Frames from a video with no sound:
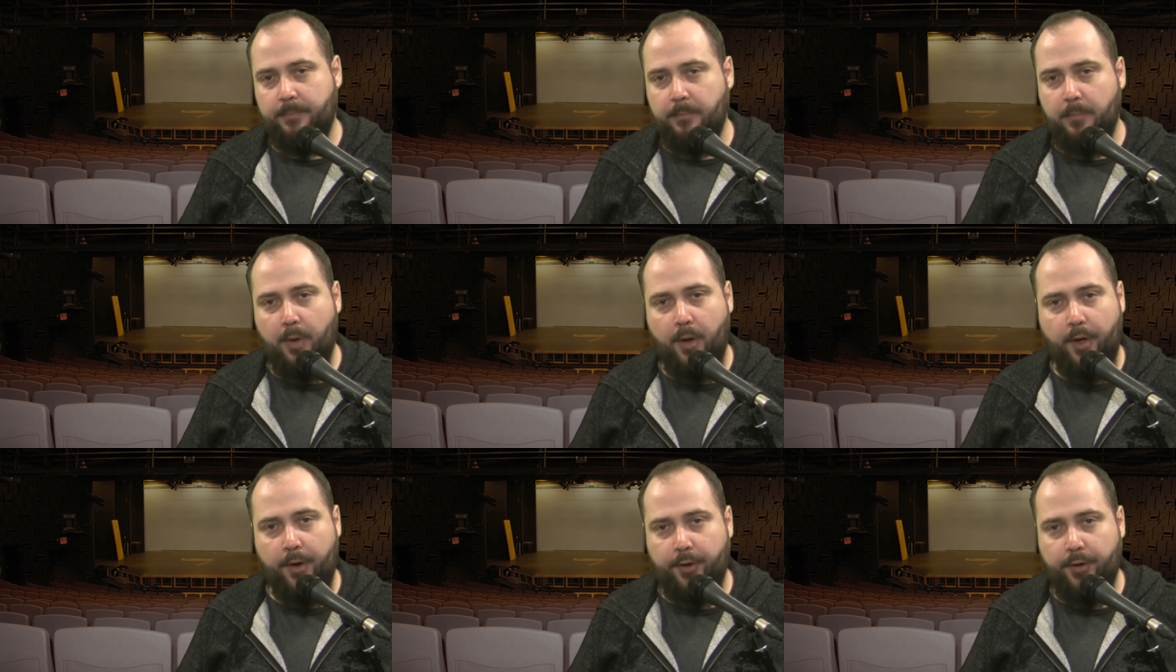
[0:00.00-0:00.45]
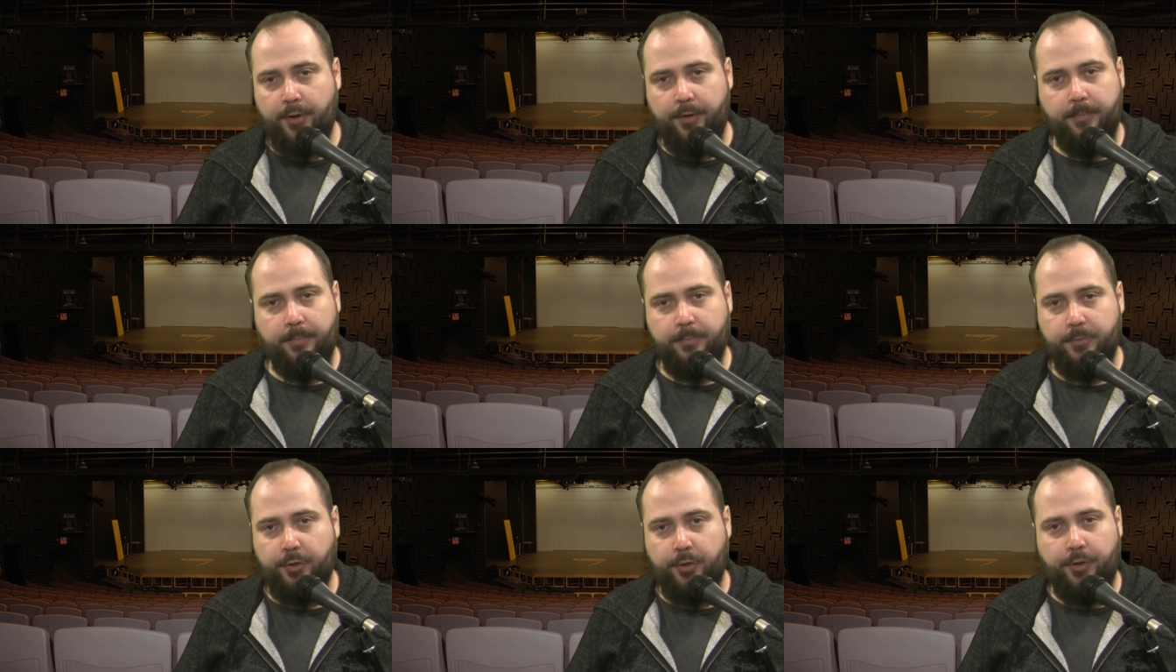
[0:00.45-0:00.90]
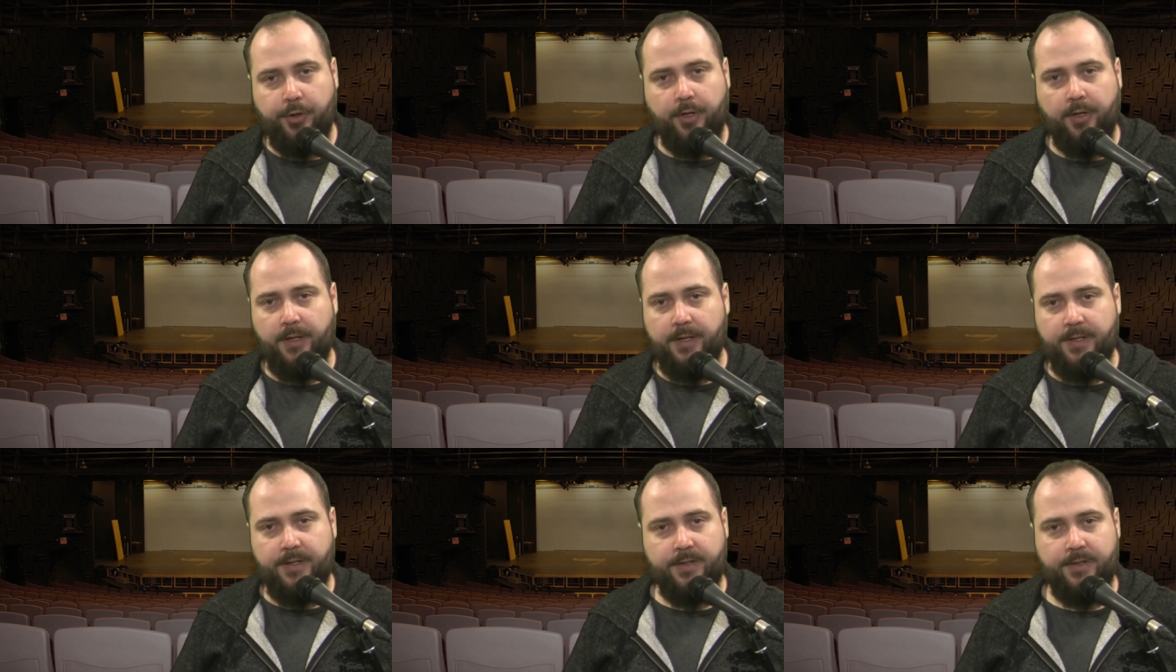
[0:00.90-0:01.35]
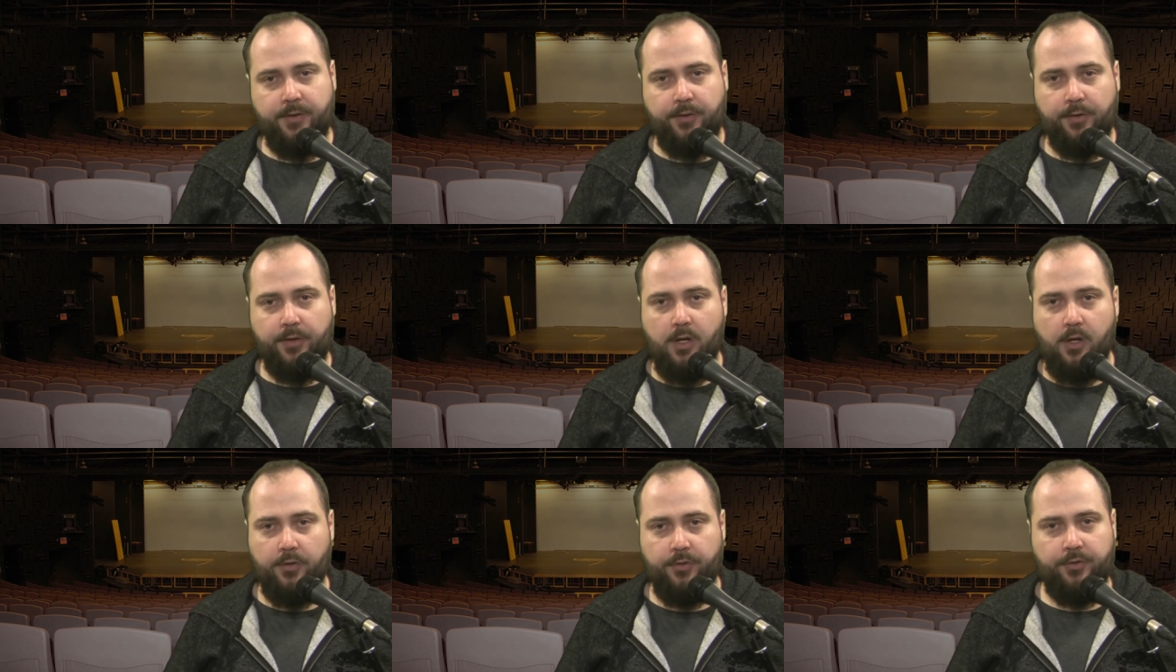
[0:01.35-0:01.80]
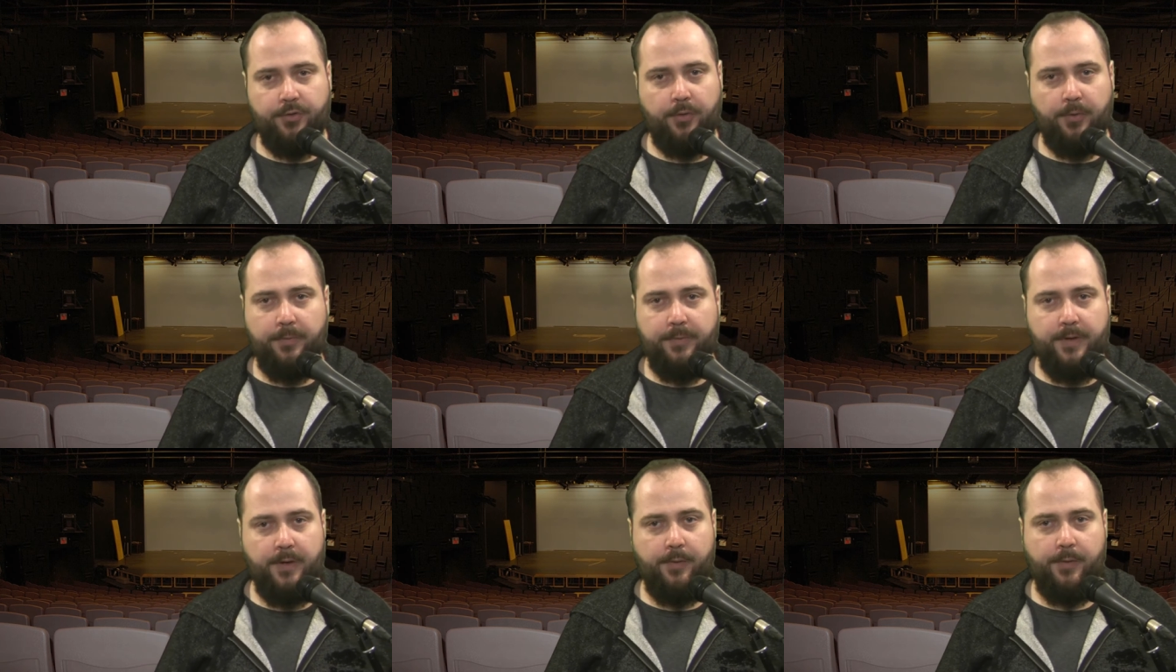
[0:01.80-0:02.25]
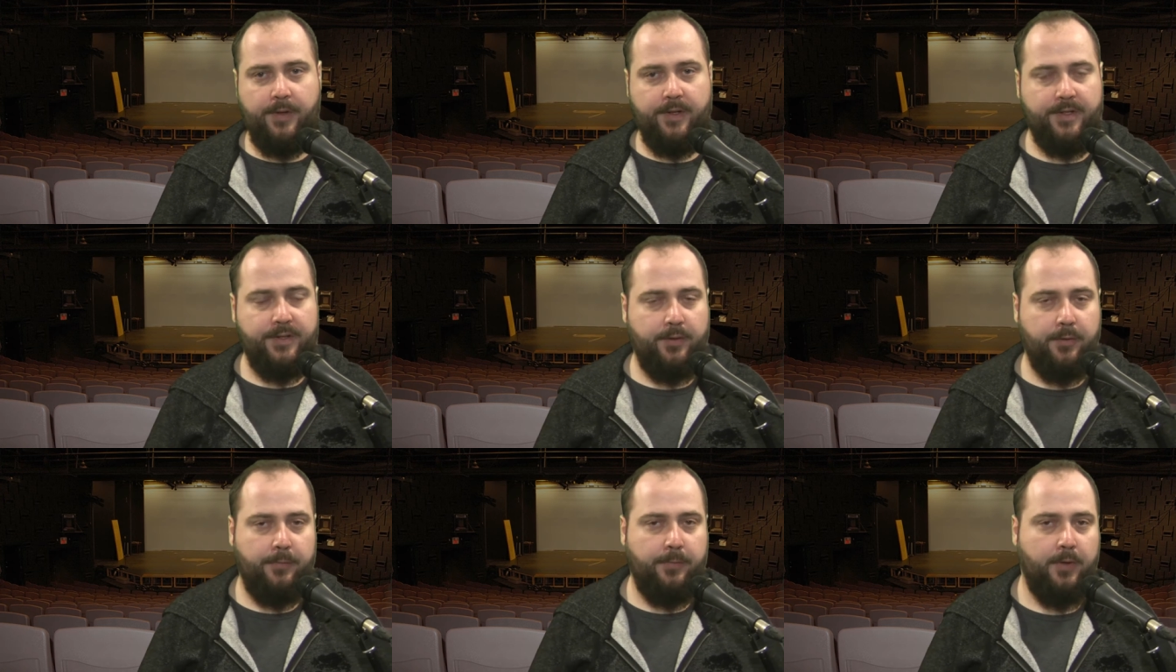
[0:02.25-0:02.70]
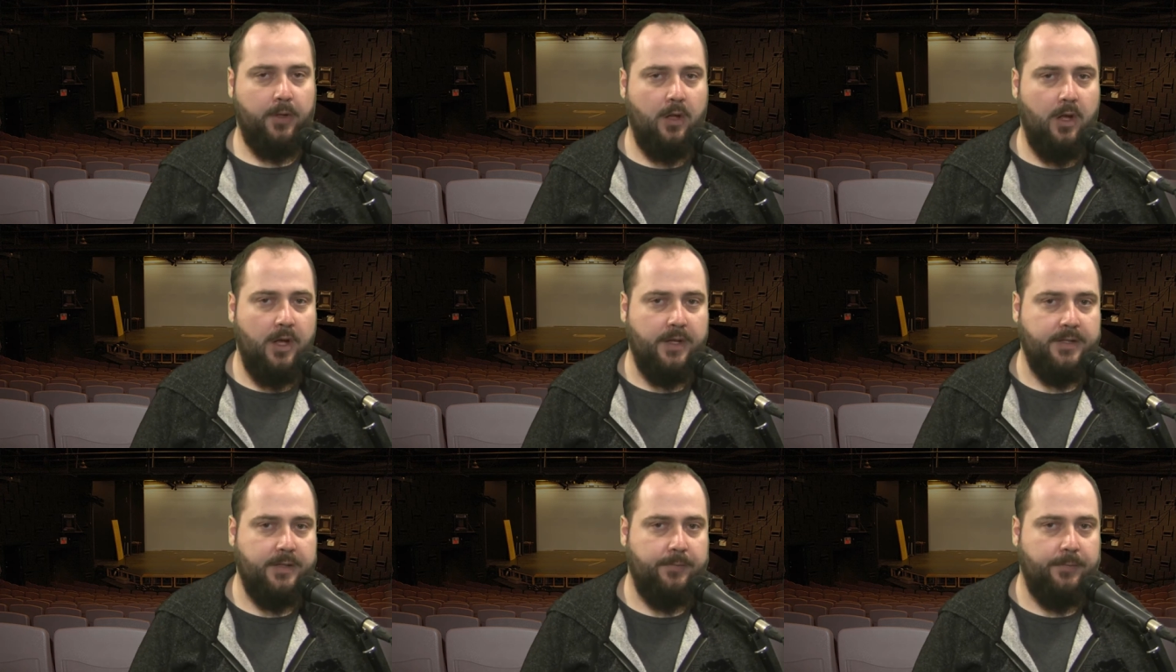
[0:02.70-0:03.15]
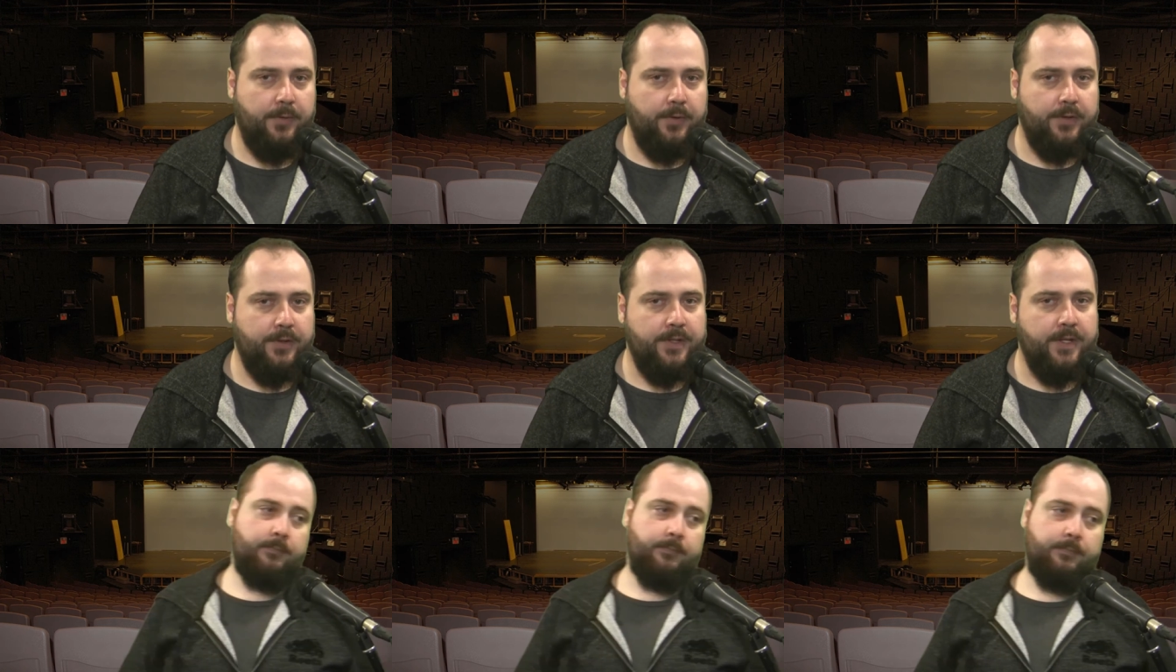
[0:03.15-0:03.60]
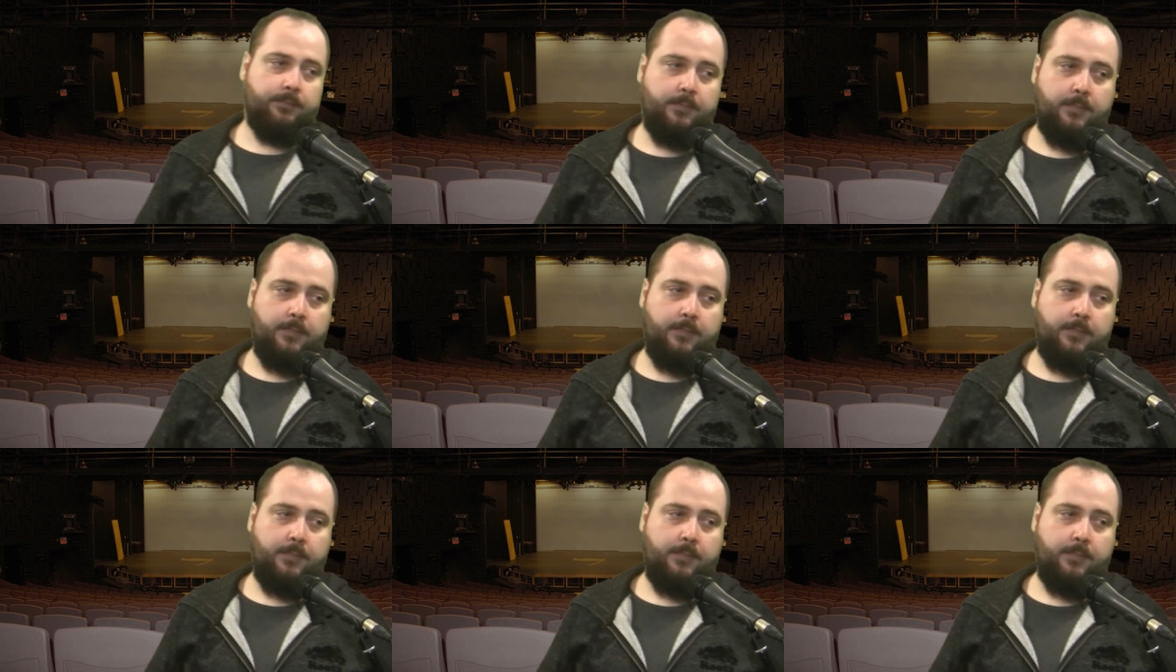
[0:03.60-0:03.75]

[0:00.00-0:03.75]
modern journalists or cultural theorists or philosophers,